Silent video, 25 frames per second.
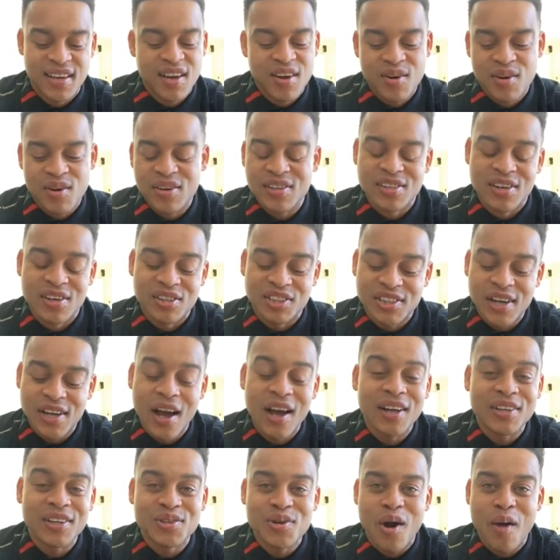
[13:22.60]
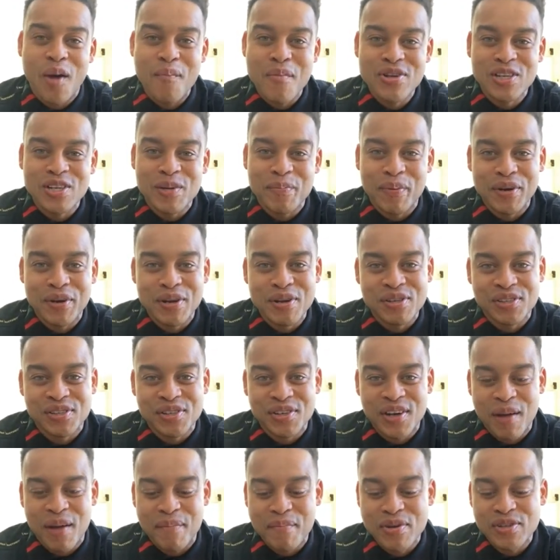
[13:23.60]
you know, shout out to our music producer
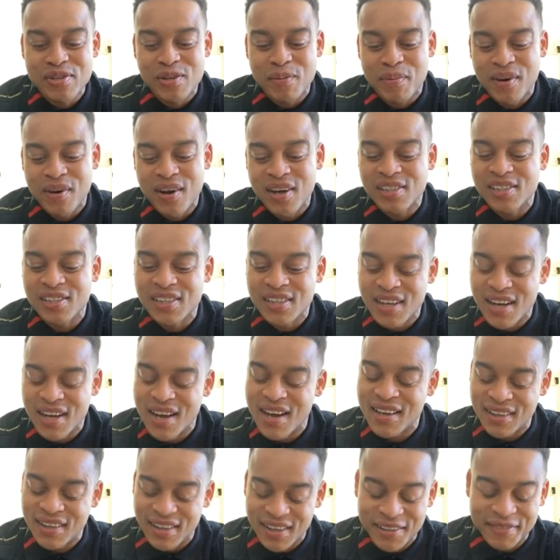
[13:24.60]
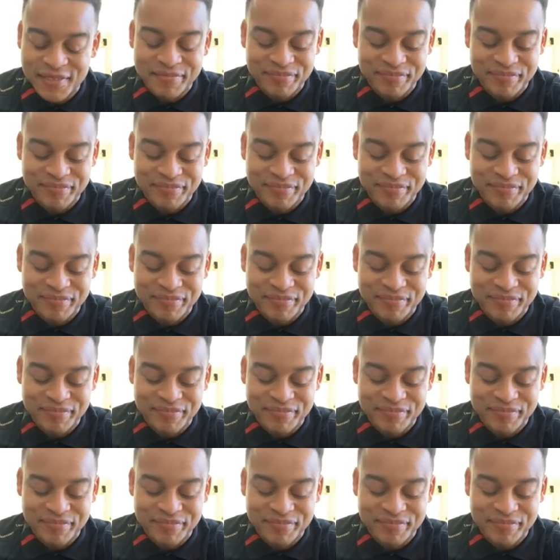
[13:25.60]
and our music production guy. Like,